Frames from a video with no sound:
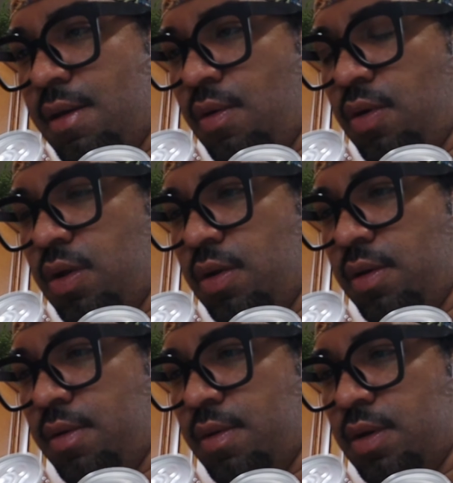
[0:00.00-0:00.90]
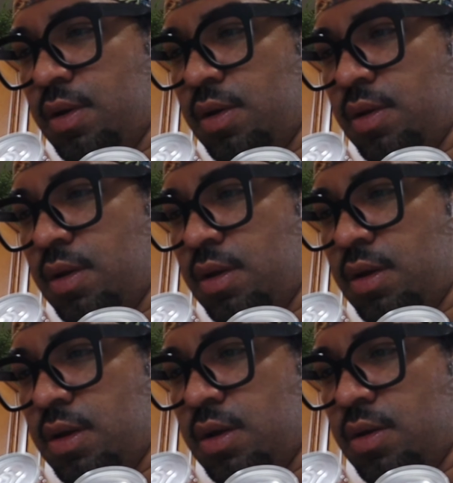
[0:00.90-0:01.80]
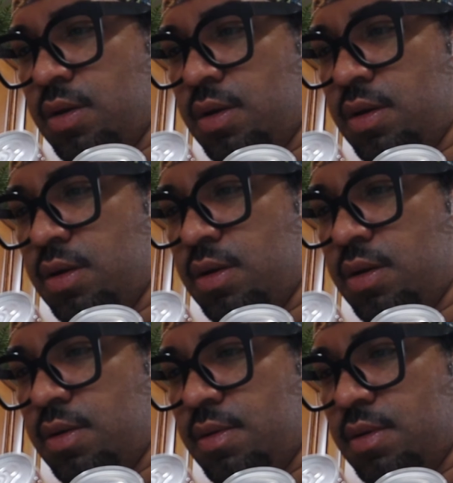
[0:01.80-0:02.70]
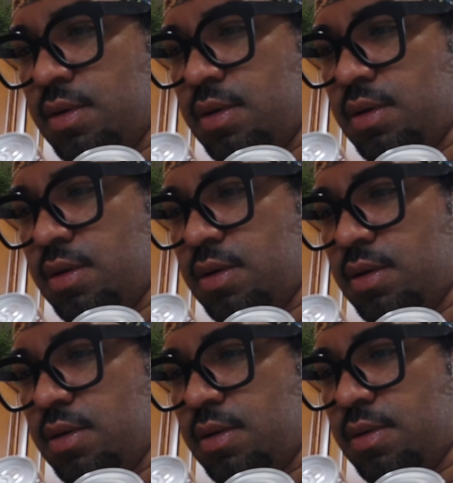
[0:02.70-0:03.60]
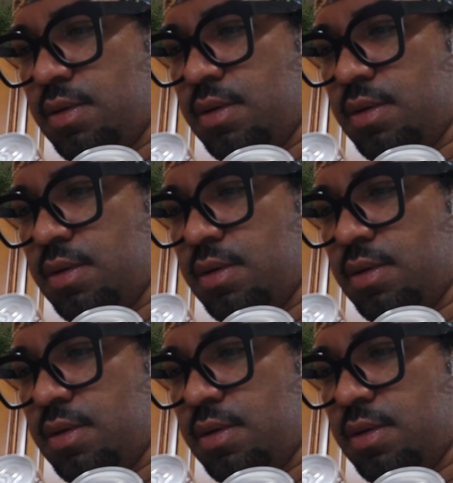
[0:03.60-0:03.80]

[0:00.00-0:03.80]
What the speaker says: (no one is talking)